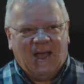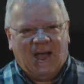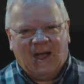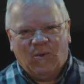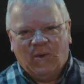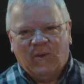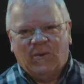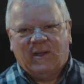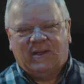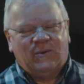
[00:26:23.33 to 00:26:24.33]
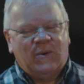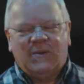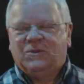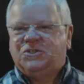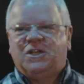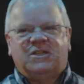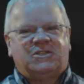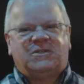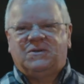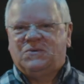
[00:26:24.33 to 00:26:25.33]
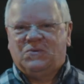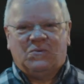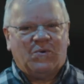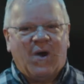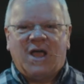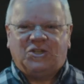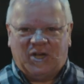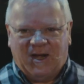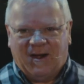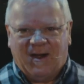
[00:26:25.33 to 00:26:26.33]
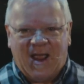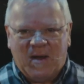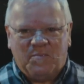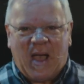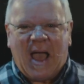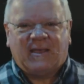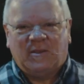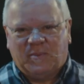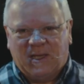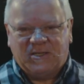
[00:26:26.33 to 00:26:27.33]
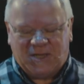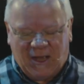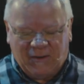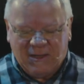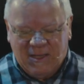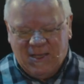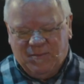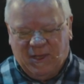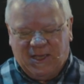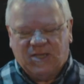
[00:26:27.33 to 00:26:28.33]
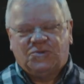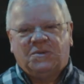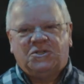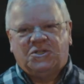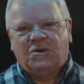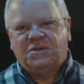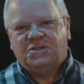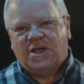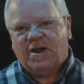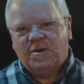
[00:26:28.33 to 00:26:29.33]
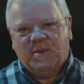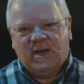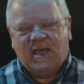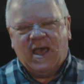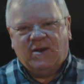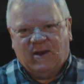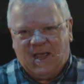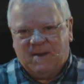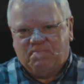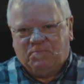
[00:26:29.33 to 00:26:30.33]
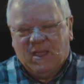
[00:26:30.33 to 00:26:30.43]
we will just rush here and pack the place out because we so desire to be together again.